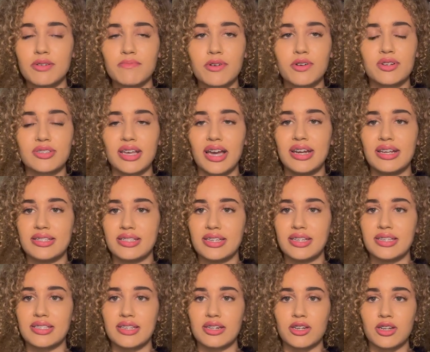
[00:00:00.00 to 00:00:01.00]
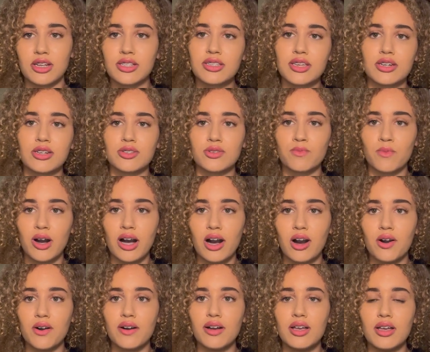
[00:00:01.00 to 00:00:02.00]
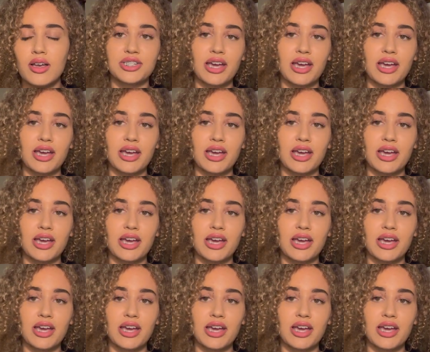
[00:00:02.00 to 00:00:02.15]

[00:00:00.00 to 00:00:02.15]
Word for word: because LSE is in London as well.